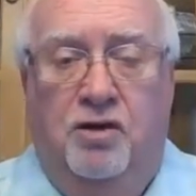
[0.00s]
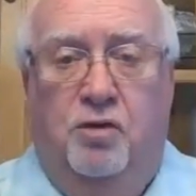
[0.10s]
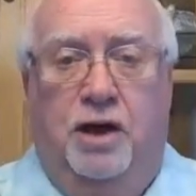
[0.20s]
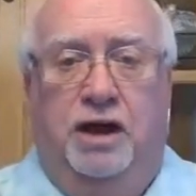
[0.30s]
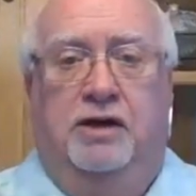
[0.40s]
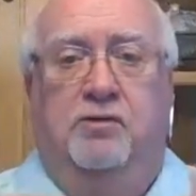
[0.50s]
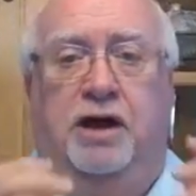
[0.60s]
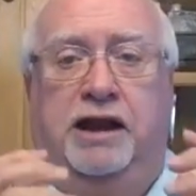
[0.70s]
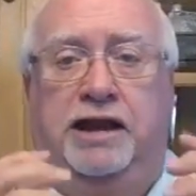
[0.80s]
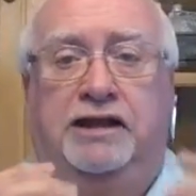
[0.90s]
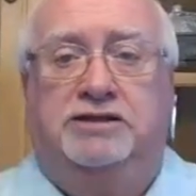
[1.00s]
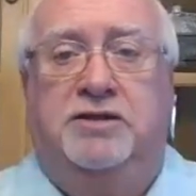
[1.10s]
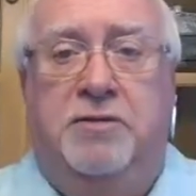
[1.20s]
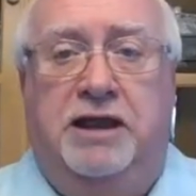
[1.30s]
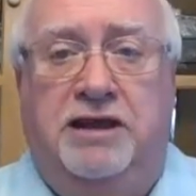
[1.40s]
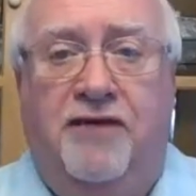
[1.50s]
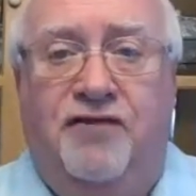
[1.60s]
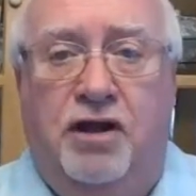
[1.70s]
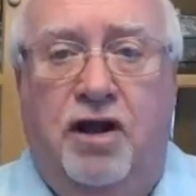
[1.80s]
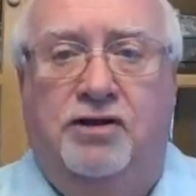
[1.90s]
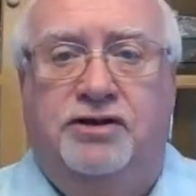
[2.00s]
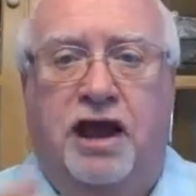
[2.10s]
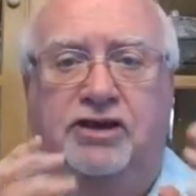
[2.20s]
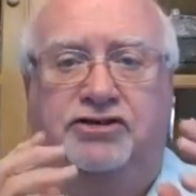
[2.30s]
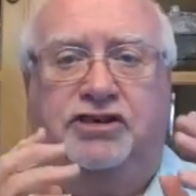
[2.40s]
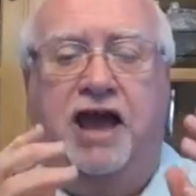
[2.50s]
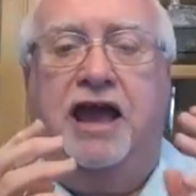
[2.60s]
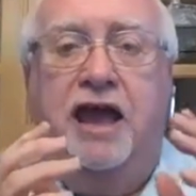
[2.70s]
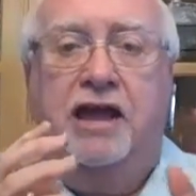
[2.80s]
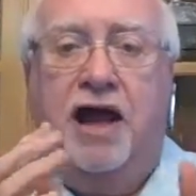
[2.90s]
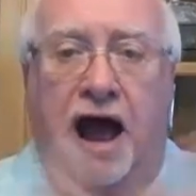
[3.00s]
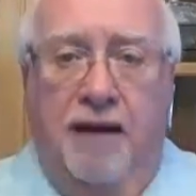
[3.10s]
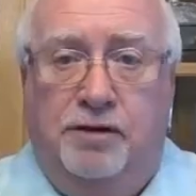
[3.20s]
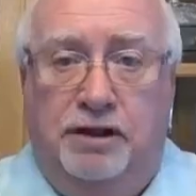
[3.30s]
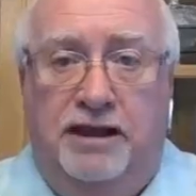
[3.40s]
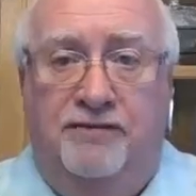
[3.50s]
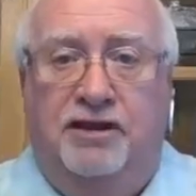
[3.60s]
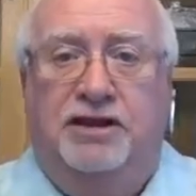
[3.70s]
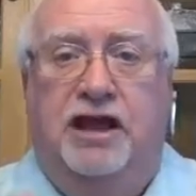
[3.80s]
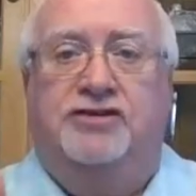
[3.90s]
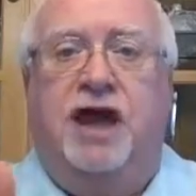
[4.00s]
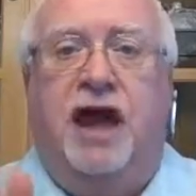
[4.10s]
When it gets to be difficult, you got to say, I believe in this.